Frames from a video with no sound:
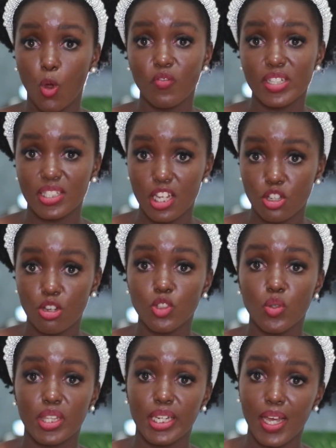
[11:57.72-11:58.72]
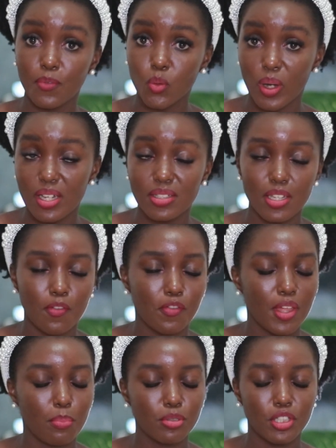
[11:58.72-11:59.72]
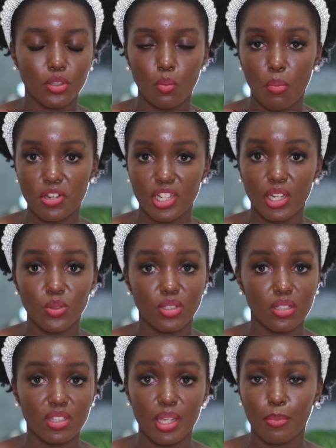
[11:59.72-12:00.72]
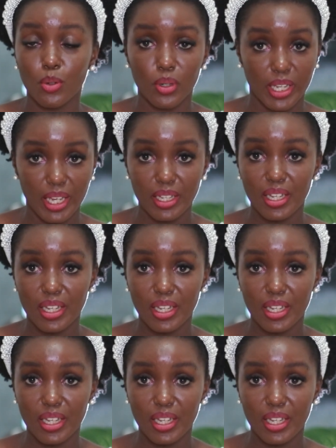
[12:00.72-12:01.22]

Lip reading: conversations with loved ones. If they're putting you on pressure, and you tell them, look,